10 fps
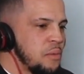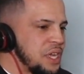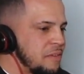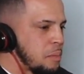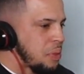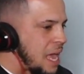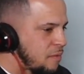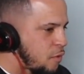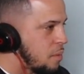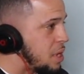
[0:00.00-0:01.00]
We give a
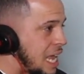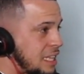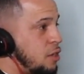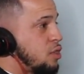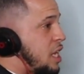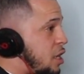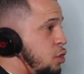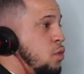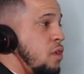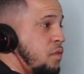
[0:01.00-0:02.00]
platform to Latinos like
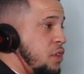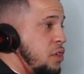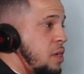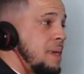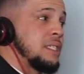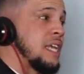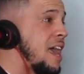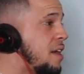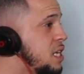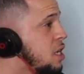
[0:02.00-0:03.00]
you. Hopefully, you come on
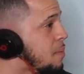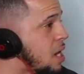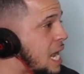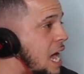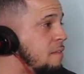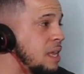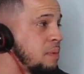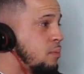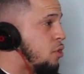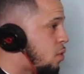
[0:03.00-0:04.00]
Saturday. You come on live. Let people